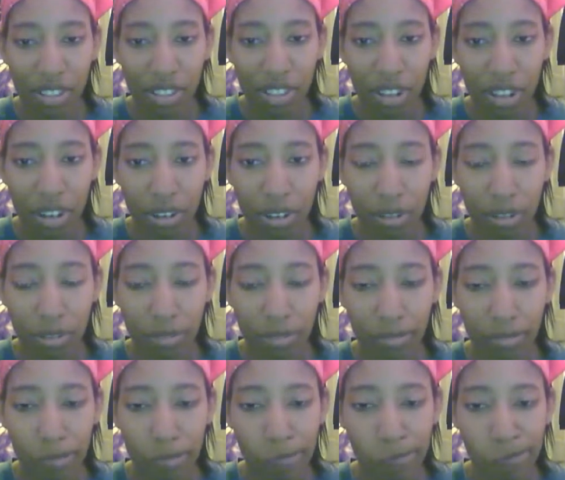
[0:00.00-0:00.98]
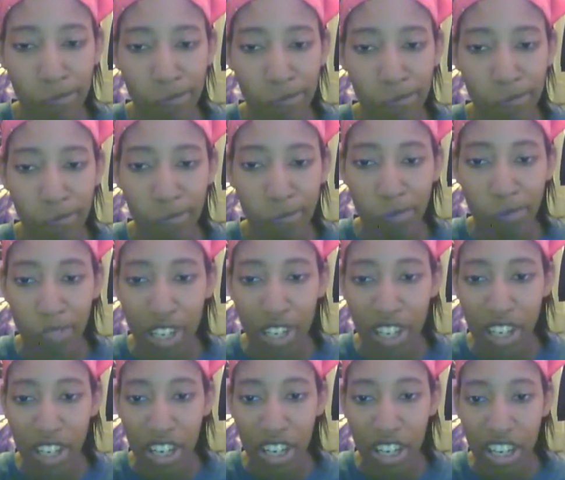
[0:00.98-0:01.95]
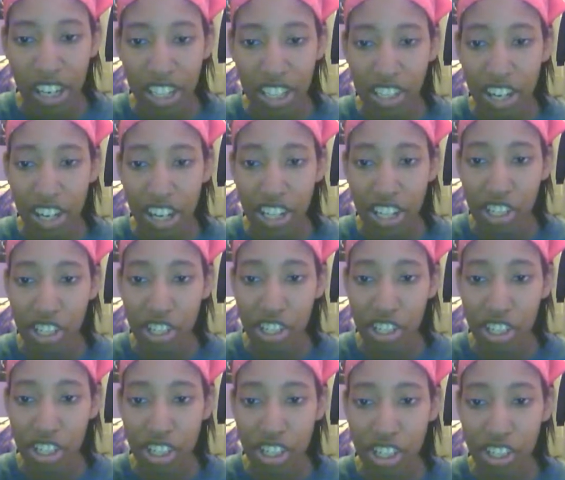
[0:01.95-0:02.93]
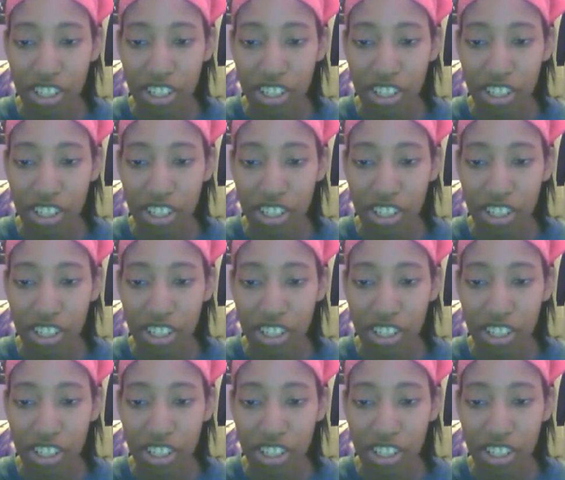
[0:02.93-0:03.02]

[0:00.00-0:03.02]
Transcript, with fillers: you know, untouched.